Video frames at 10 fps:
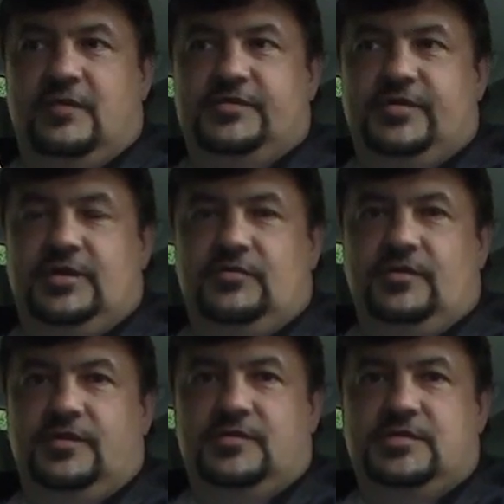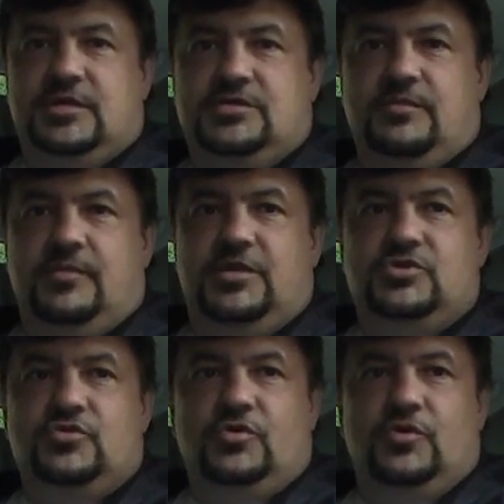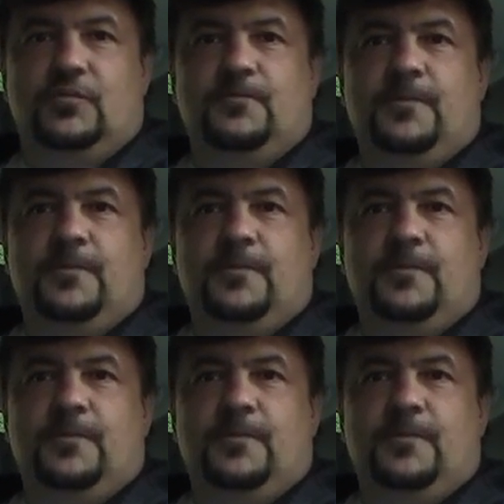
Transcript: straight to an intersection, make sure